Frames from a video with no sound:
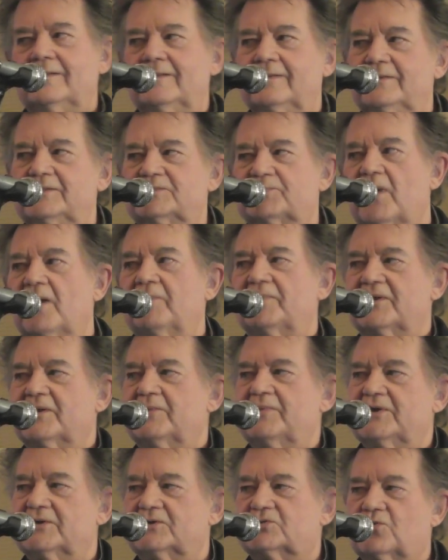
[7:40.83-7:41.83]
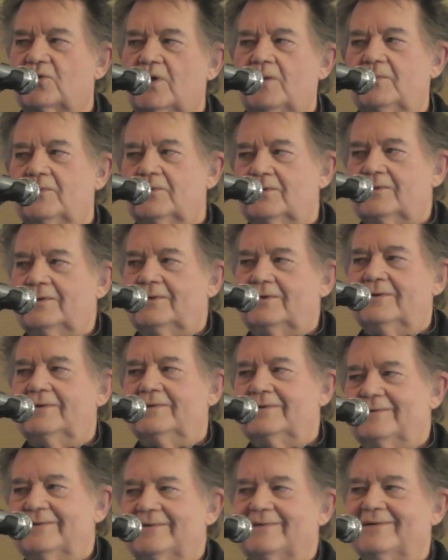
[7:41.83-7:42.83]
he's probably going to be in trouble.
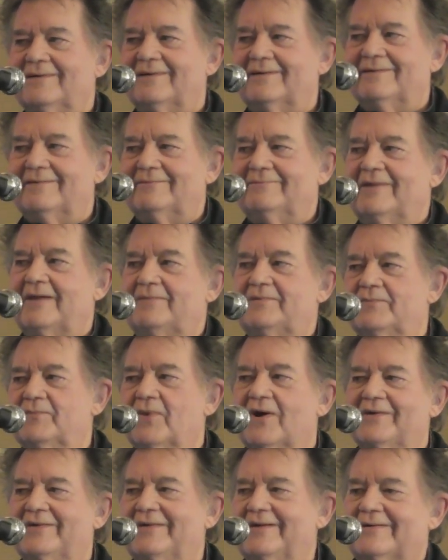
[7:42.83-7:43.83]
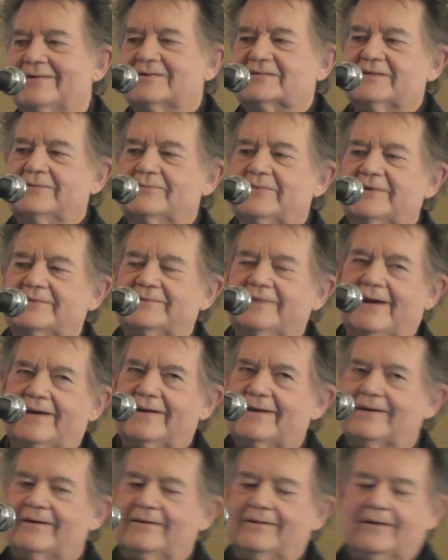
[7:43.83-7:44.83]
Uh, maybe Monday or something like that.
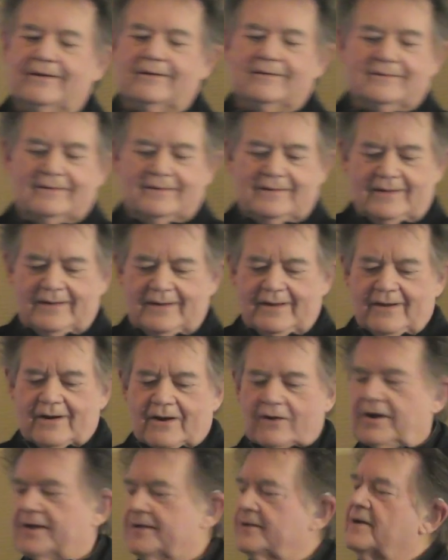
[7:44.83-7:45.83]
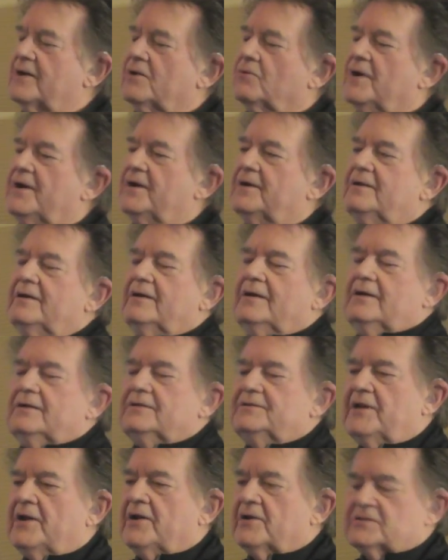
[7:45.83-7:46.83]
I don't know. All right. Anyway,
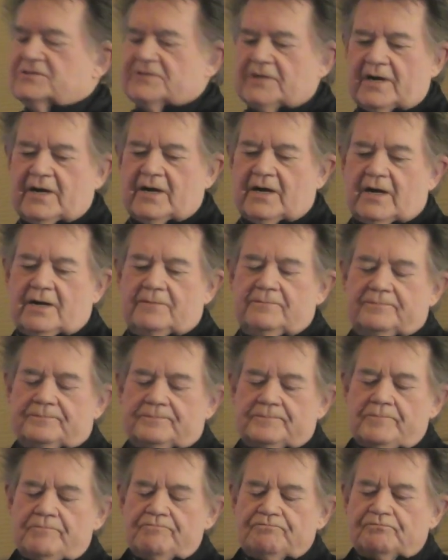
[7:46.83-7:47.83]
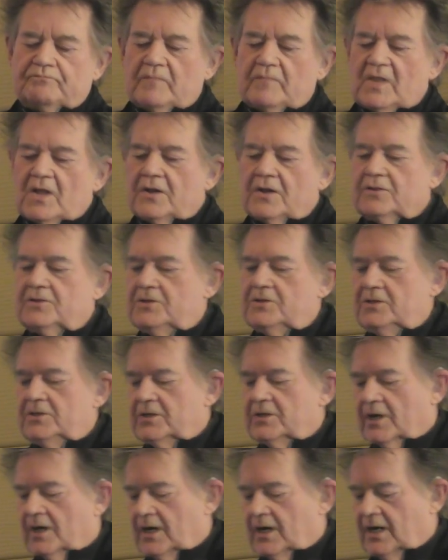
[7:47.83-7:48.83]
Dan is um,
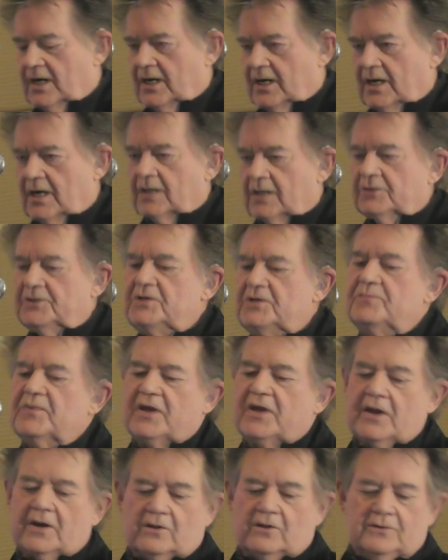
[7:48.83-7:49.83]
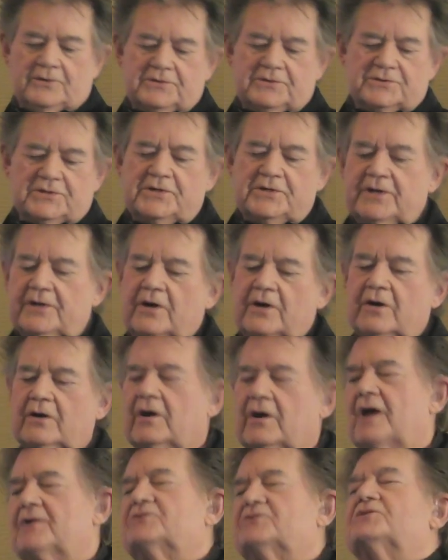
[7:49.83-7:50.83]
the uh, lead mechanical engineer.
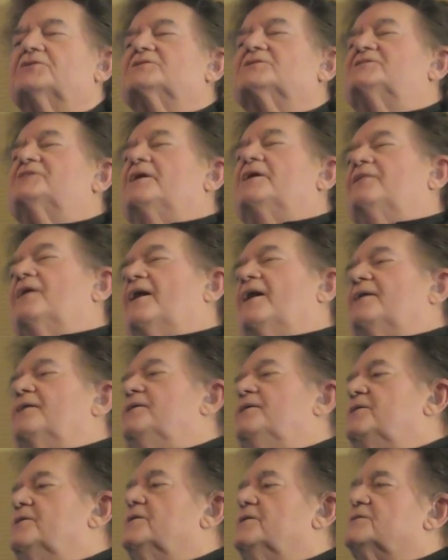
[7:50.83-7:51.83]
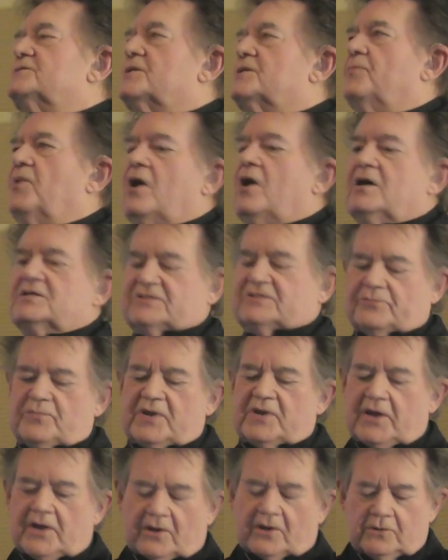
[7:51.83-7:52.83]
I shouldn't say that. He is the boss of
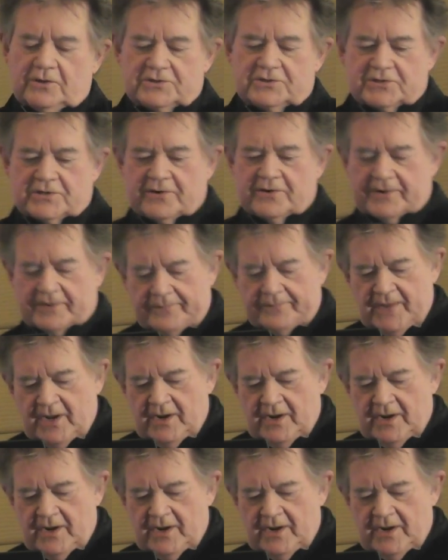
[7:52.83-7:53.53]
mechanical engineering,